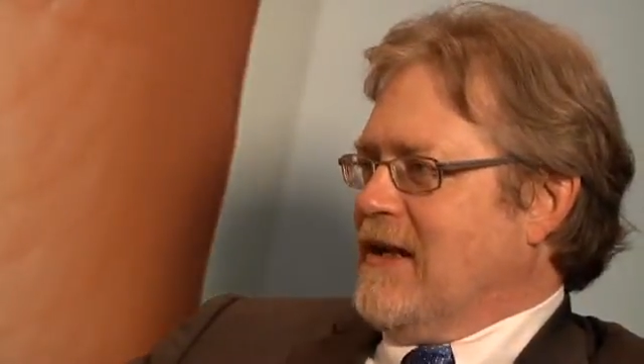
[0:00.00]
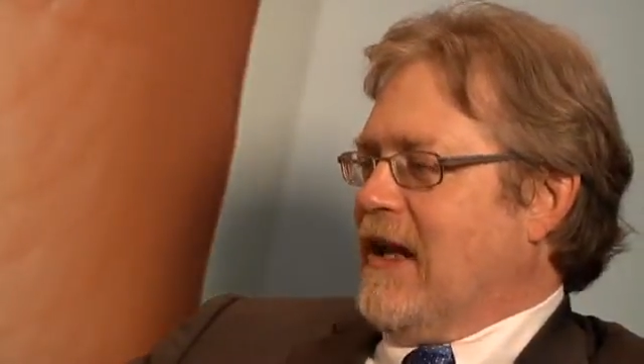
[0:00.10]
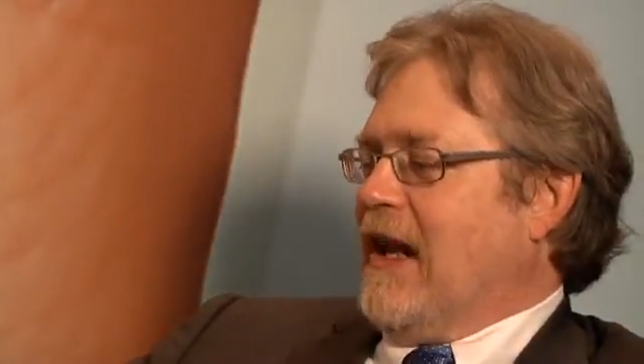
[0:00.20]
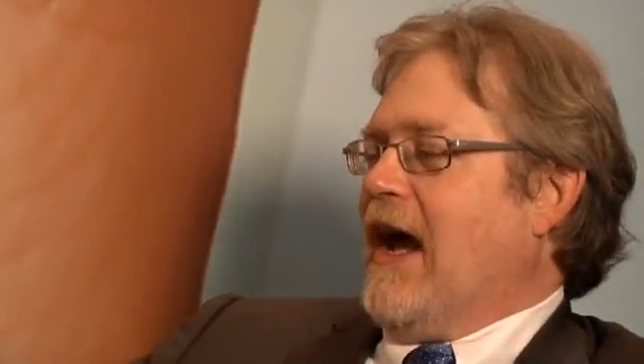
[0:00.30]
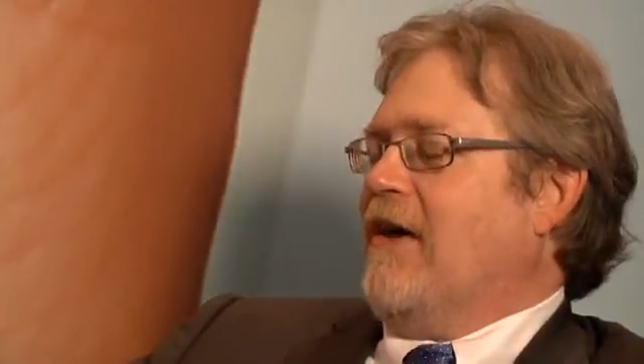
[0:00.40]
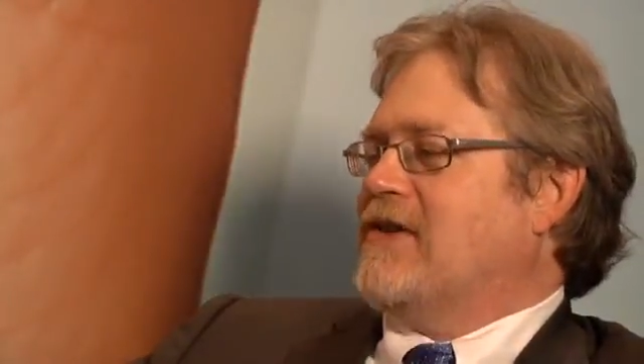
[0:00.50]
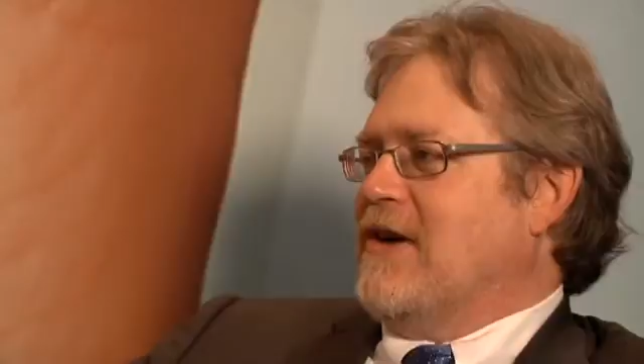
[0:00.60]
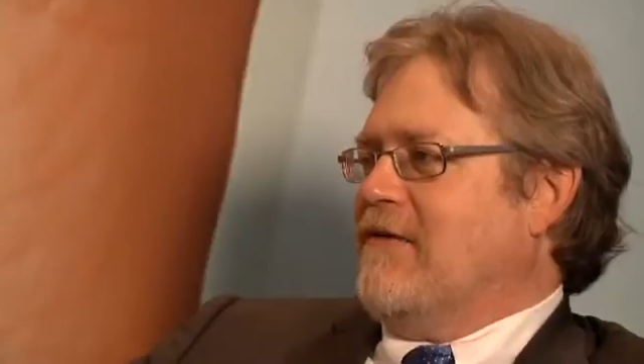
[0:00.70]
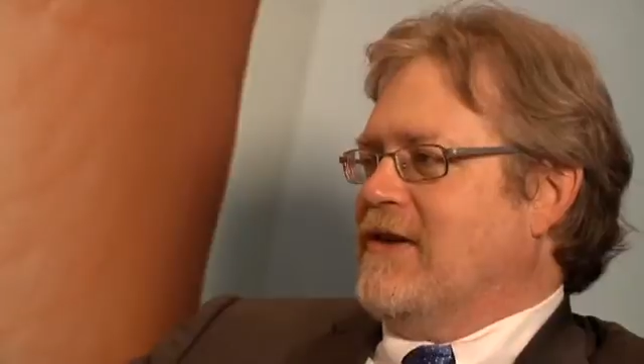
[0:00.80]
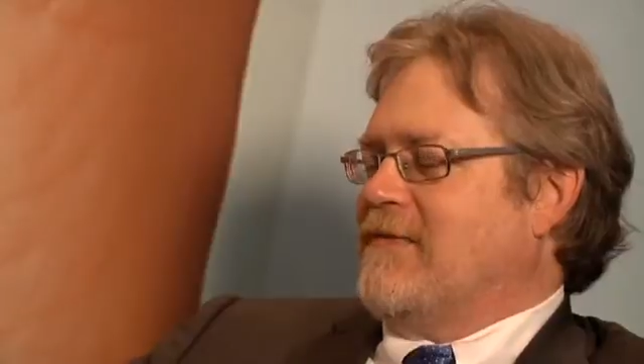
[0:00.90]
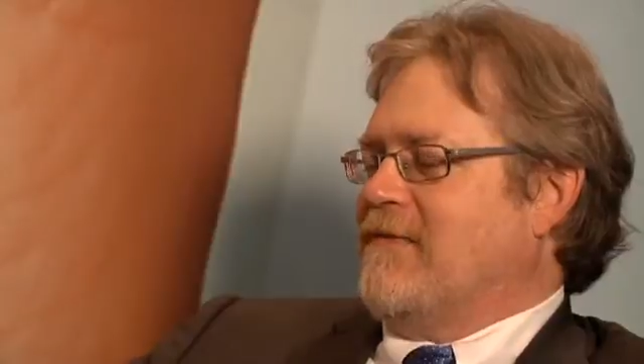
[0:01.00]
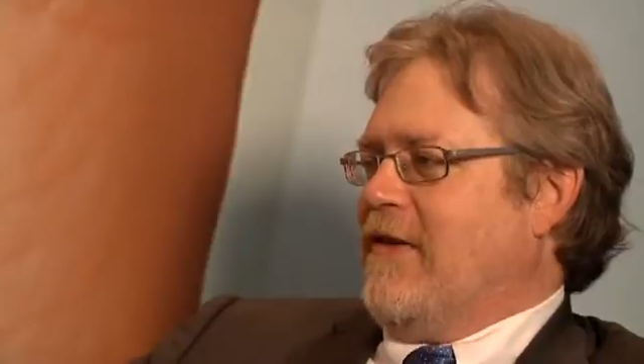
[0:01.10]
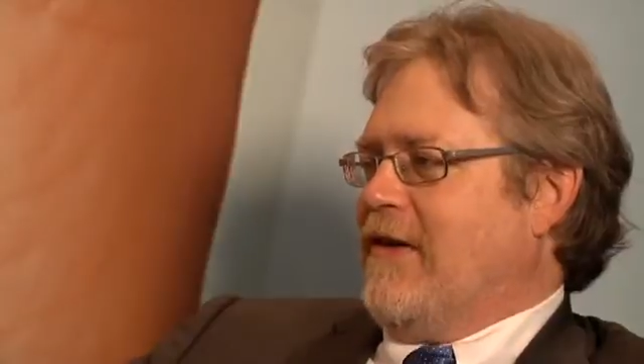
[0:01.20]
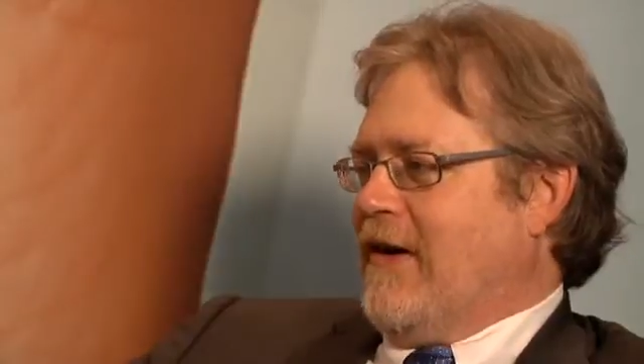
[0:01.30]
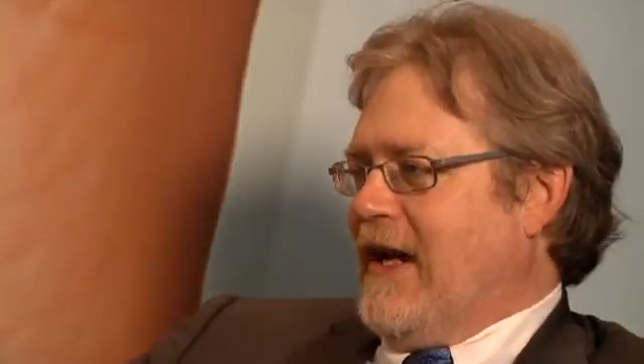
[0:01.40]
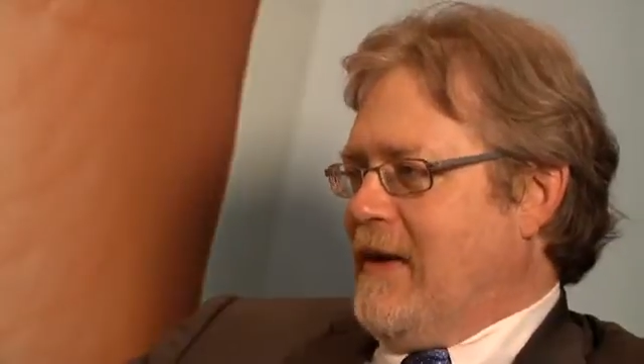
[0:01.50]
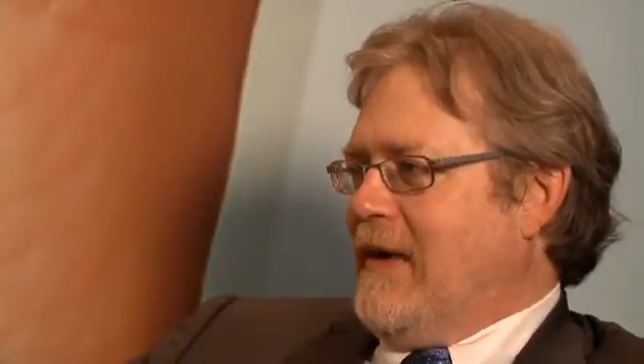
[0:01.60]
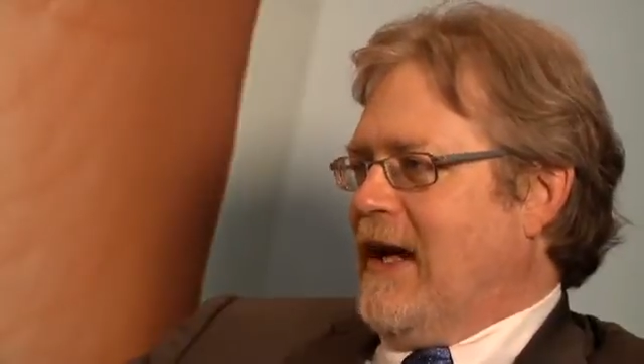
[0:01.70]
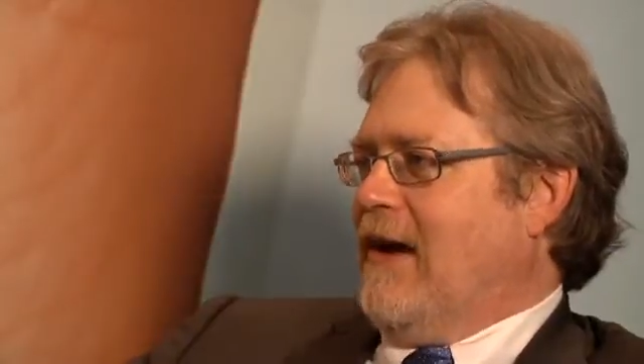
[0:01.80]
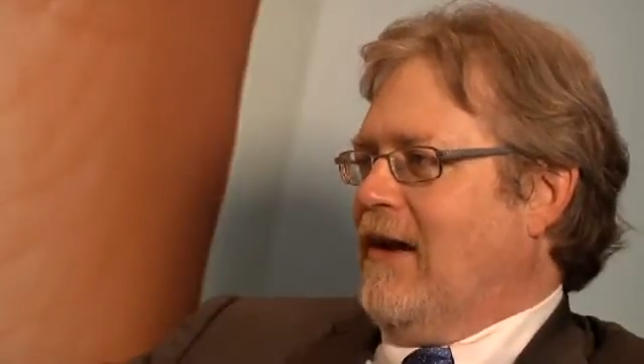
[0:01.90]
cloud service for their
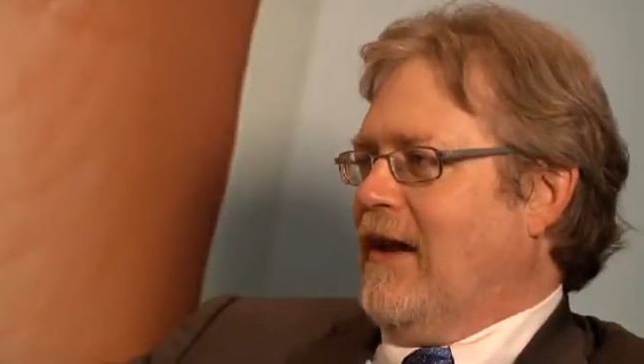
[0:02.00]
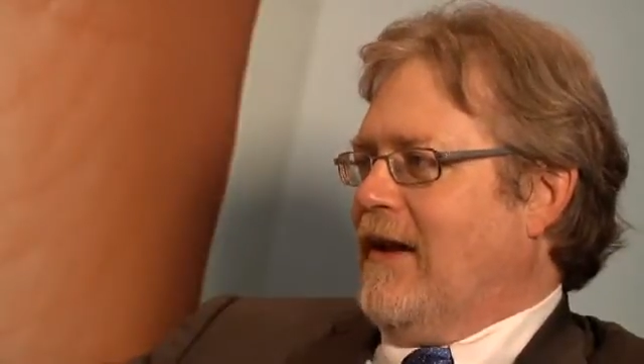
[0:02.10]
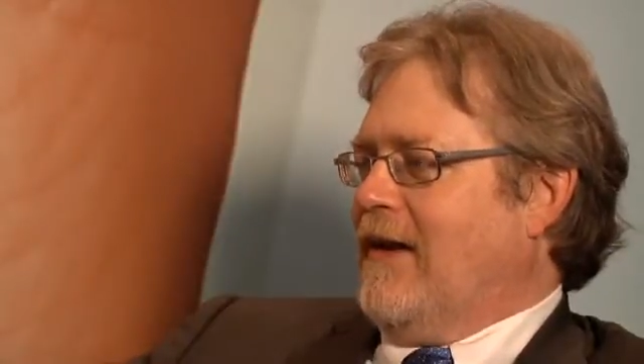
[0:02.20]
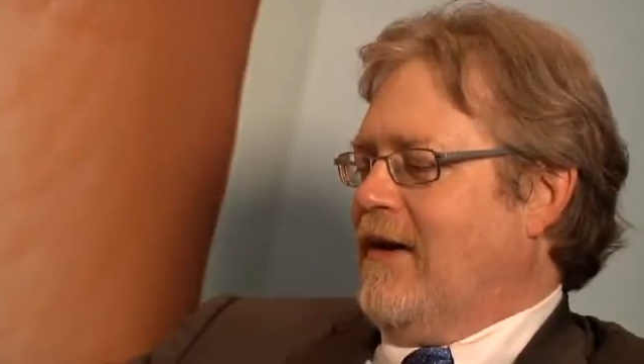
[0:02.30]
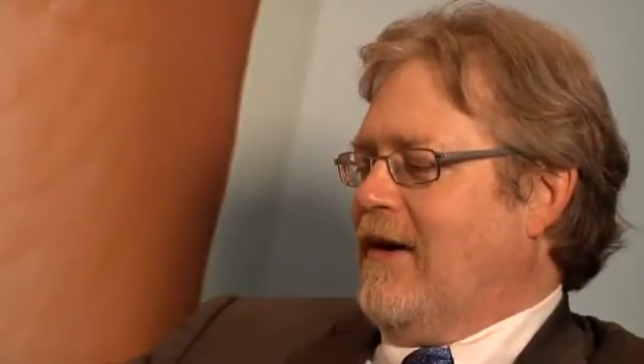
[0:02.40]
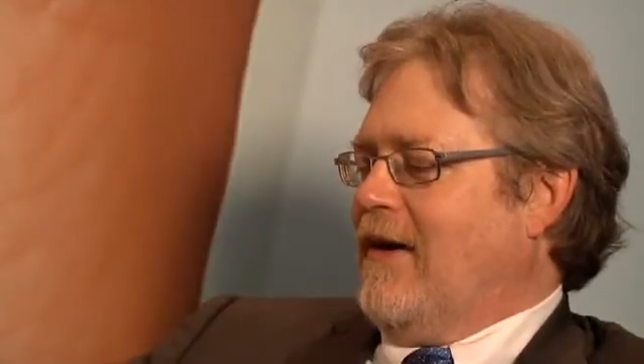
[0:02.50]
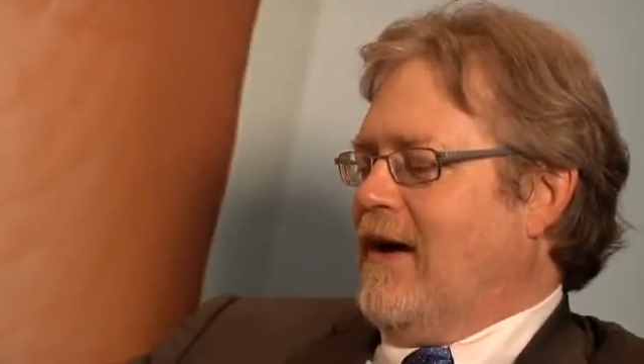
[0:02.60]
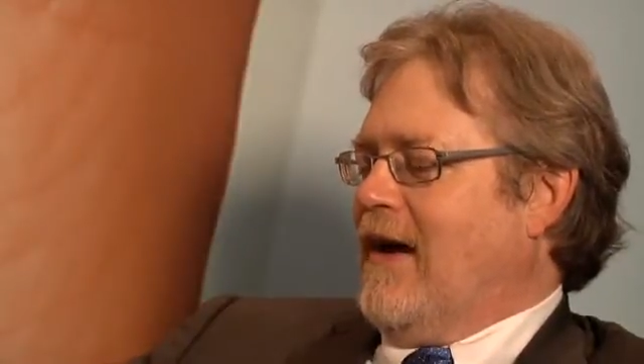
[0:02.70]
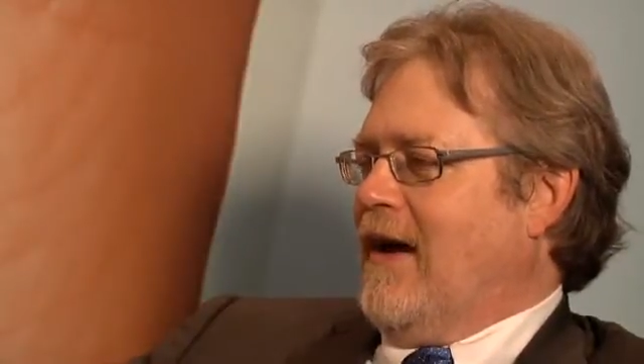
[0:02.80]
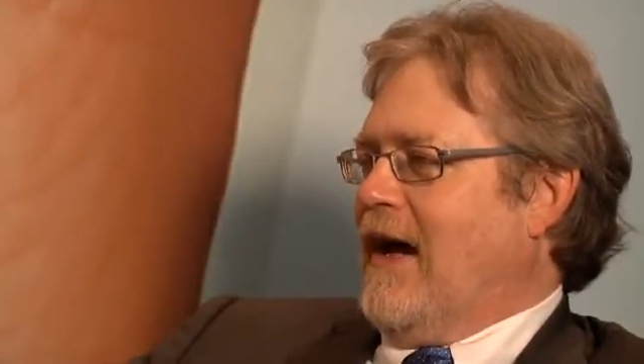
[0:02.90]
email and their